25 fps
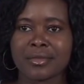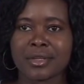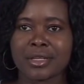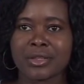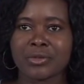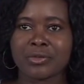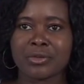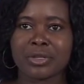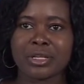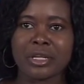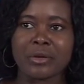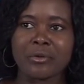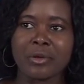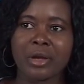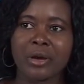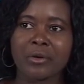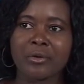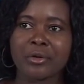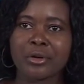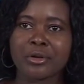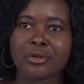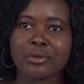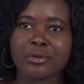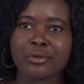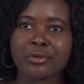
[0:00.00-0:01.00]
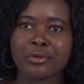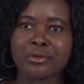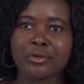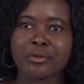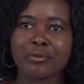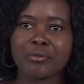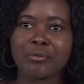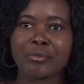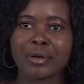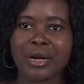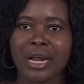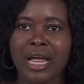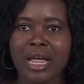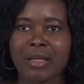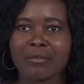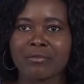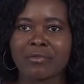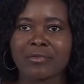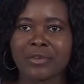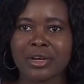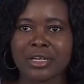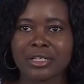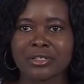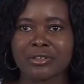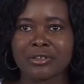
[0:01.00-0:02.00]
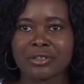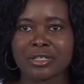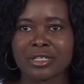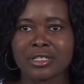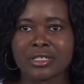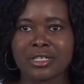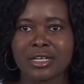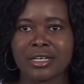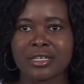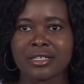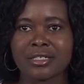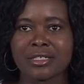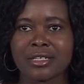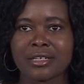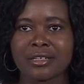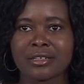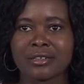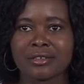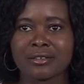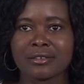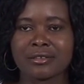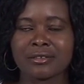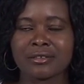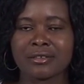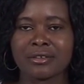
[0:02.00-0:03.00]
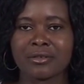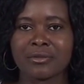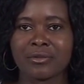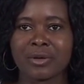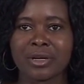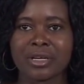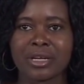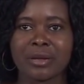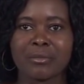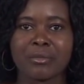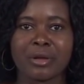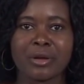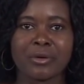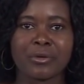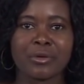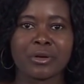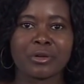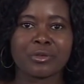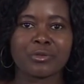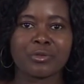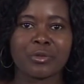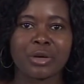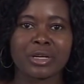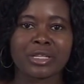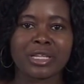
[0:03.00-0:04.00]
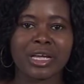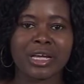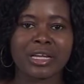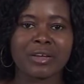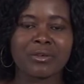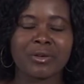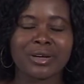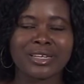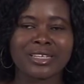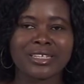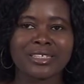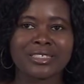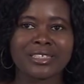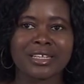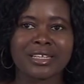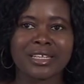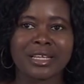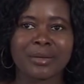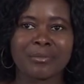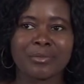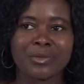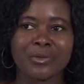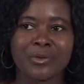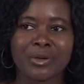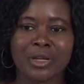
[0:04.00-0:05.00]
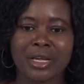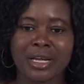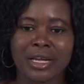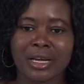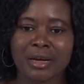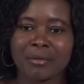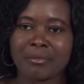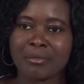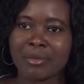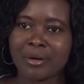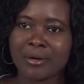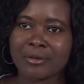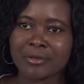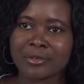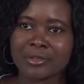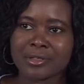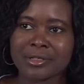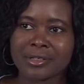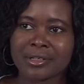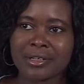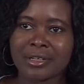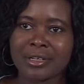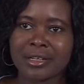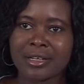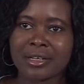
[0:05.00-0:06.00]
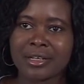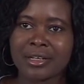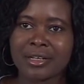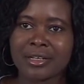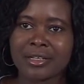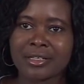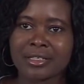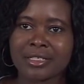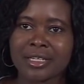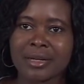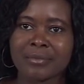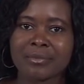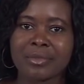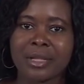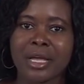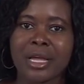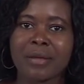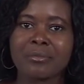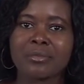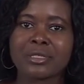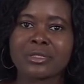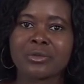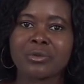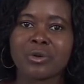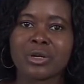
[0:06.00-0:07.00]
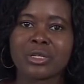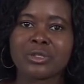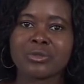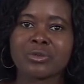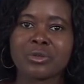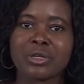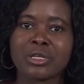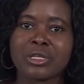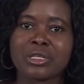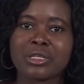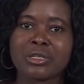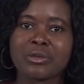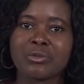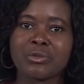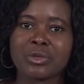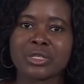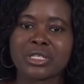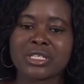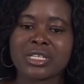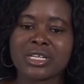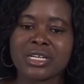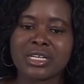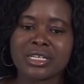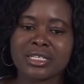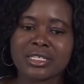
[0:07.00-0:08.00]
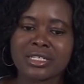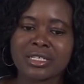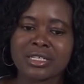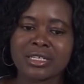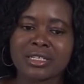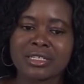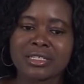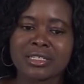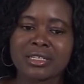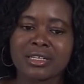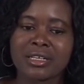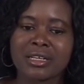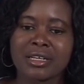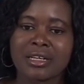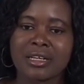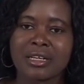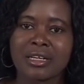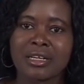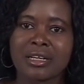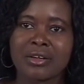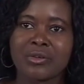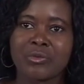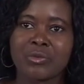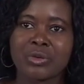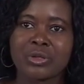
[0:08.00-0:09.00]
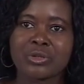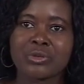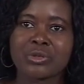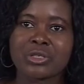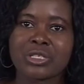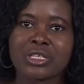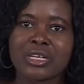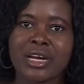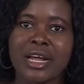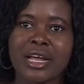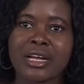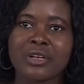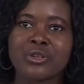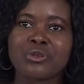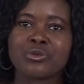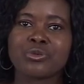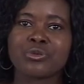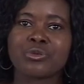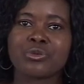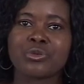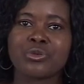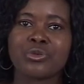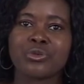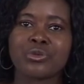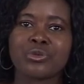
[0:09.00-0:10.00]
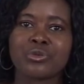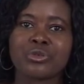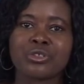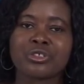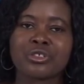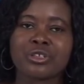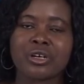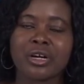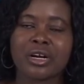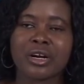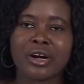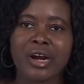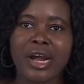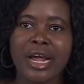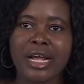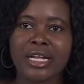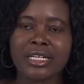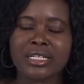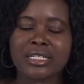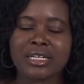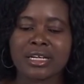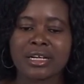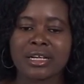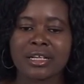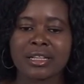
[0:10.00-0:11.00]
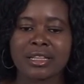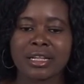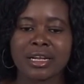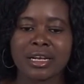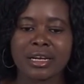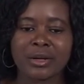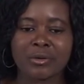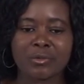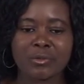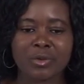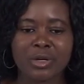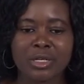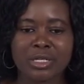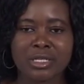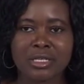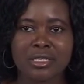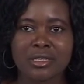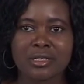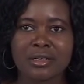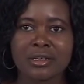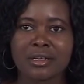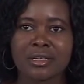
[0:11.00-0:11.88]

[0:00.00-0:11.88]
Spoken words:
today we are going to do prime factorization. What is it I'm talking about? Sometimes what we teach, we should try to neutralize the language,